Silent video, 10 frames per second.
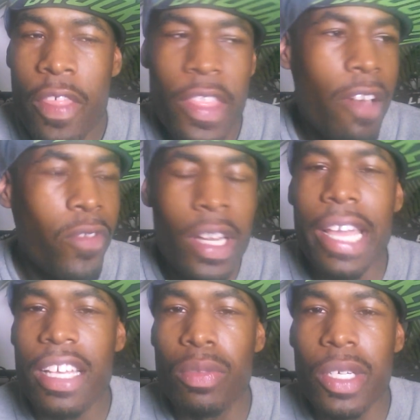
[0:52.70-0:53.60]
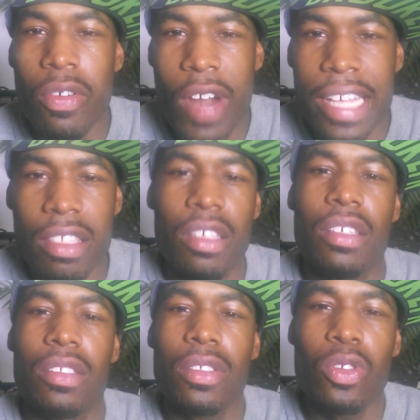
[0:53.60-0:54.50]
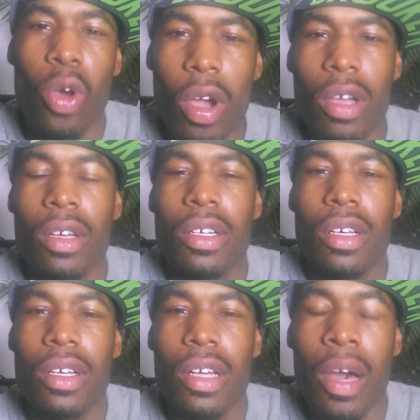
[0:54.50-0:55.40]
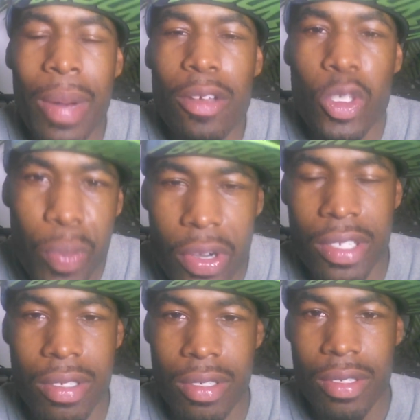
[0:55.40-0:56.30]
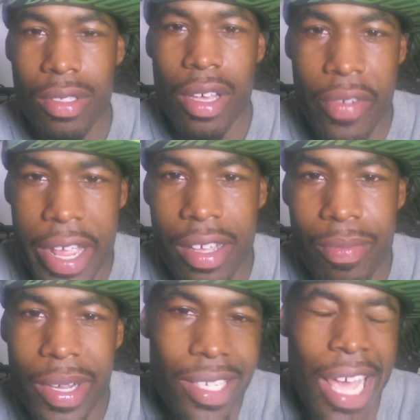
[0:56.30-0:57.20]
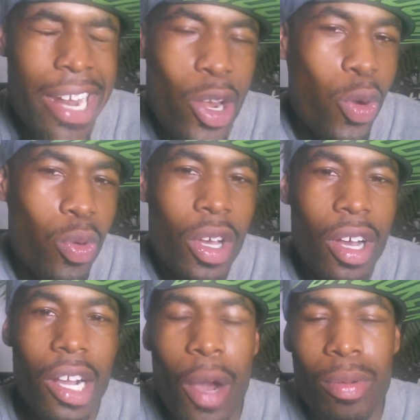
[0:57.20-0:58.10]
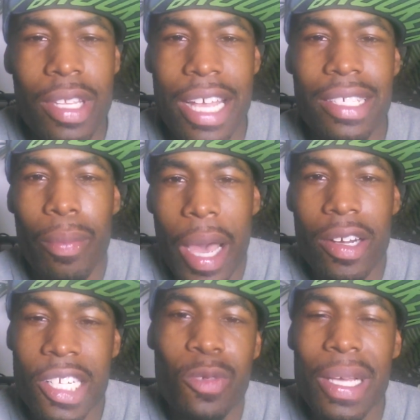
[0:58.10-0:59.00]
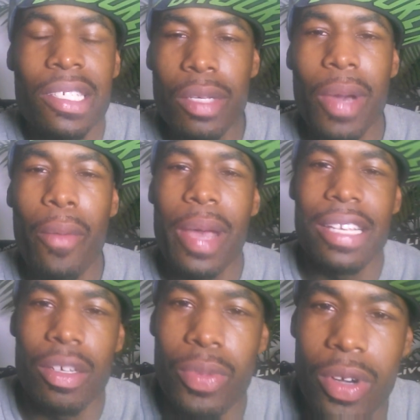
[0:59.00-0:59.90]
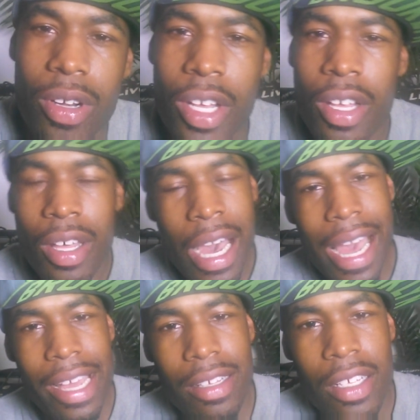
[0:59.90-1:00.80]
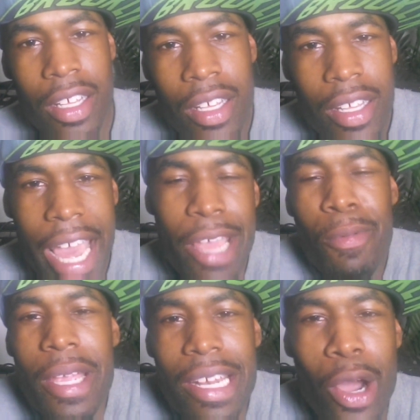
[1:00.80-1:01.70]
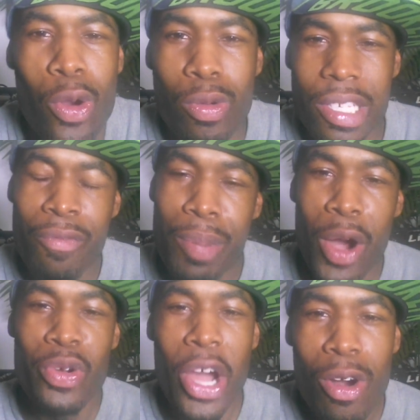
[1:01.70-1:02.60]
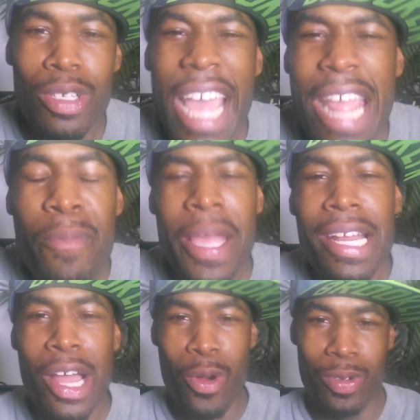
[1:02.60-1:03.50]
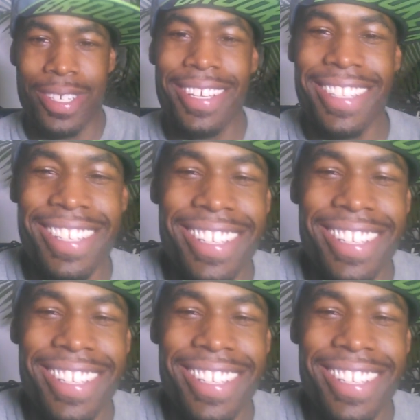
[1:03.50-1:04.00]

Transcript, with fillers: therefore, that gives me the right to talk about sports, alright? Because I know a couple things about it, especially about basketball. Alright, AP knows. If Bo knows, AP knows.